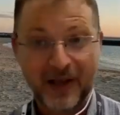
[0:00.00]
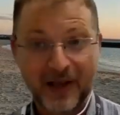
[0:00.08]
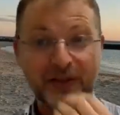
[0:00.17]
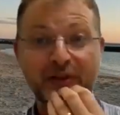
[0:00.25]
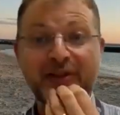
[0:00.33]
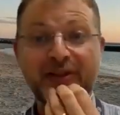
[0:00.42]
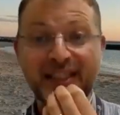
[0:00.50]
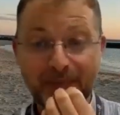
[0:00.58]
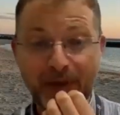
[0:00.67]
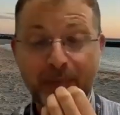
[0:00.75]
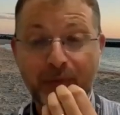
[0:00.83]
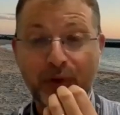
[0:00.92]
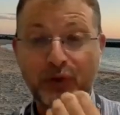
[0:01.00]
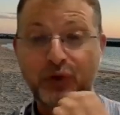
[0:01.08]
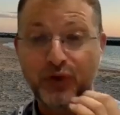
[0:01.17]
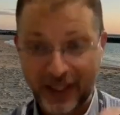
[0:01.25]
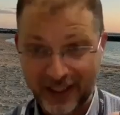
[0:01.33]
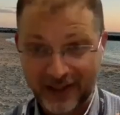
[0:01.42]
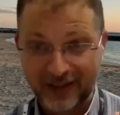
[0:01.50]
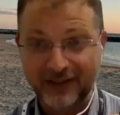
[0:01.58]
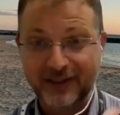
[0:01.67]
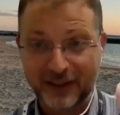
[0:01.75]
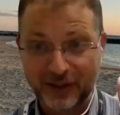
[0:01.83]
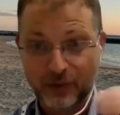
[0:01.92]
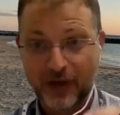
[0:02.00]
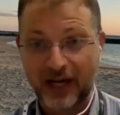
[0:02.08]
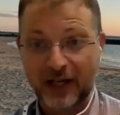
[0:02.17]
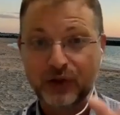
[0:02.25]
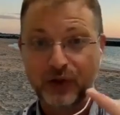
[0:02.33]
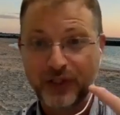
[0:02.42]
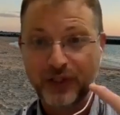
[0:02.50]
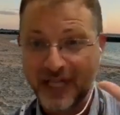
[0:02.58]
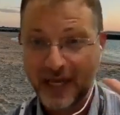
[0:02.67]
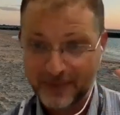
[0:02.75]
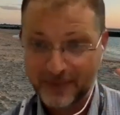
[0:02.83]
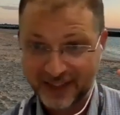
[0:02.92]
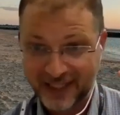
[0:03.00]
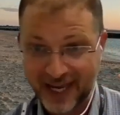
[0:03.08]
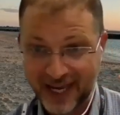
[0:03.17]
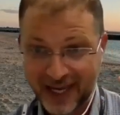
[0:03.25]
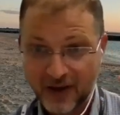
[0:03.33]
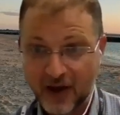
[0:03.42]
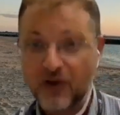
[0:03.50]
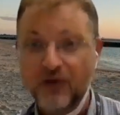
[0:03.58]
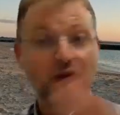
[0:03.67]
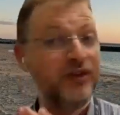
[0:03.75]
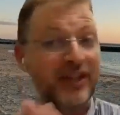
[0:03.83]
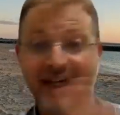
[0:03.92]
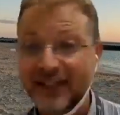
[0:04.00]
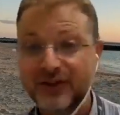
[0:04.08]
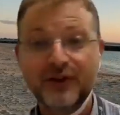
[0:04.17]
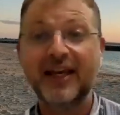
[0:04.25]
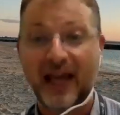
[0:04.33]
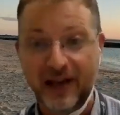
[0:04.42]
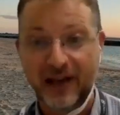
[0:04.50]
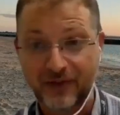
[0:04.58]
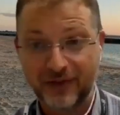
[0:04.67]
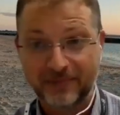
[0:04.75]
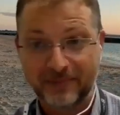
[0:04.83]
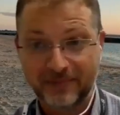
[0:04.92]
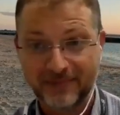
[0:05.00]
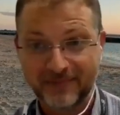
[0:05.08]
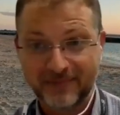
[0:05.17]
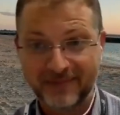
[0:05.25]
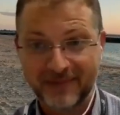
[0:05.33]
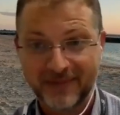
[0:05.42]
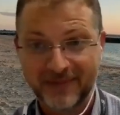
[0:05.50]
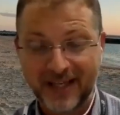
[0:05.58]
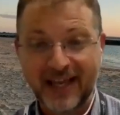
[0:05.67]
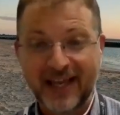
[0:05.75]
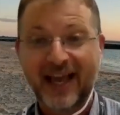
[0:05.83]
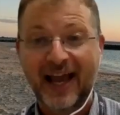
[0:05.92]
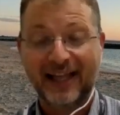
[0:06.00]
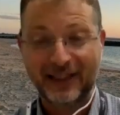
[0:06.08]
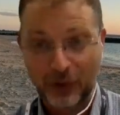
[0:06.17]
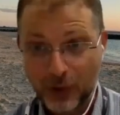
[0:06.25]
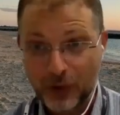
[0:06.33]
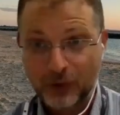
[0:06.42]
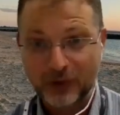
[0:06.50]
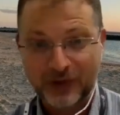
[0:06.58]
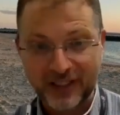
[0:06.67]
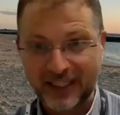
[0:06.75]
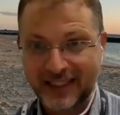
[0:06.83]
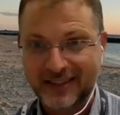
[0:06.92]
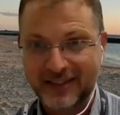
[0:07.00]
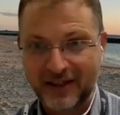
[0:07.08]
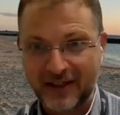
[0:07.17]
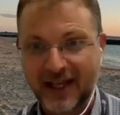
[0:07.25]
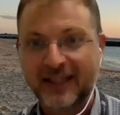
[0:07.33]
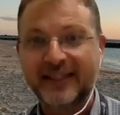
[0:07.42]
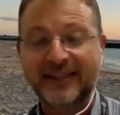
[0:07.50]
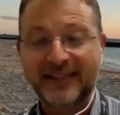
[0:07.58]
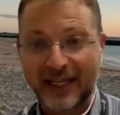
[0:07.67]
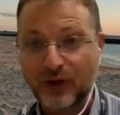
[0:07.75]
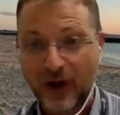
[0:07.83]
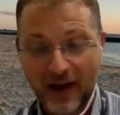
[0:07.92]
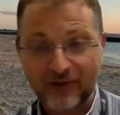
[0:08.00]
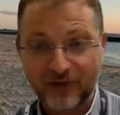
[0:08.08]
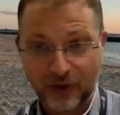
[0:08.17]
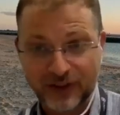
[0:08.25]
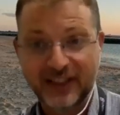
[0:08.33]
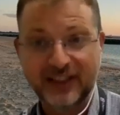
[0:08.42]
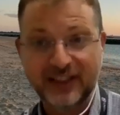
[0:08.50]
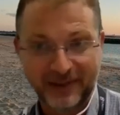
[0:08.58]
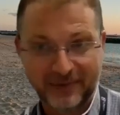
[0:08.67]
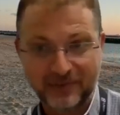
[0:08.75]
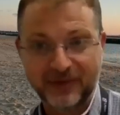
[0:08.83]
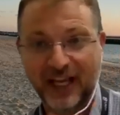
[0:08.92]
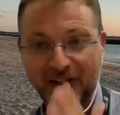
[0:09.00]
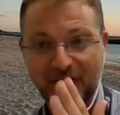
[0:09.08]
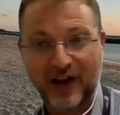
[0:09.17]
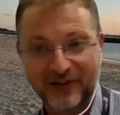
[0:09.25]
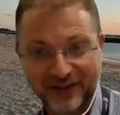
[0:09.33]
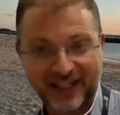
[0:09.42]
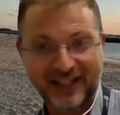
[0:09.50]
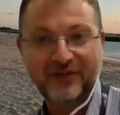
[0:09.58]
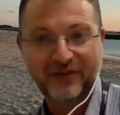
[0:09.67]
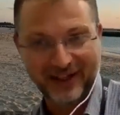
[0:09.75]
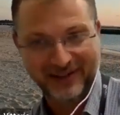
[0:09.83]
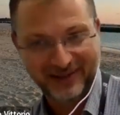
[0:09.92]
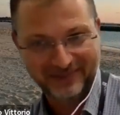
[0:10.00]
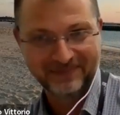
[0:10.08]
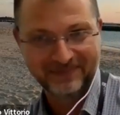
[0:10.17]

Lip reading: So these people drink this drug 3 times a day for the rest of their life. Mm-hmm. And the good news is that they don't have toxicity. They don't have side effect.